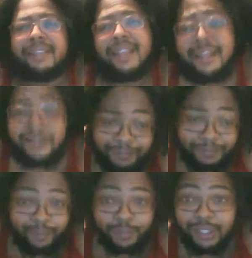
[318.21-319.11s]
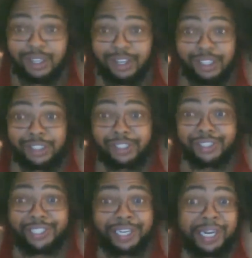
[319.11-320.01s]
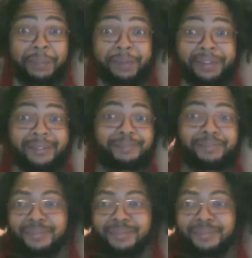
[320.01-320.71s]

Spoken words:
hey, you're here and I'm here.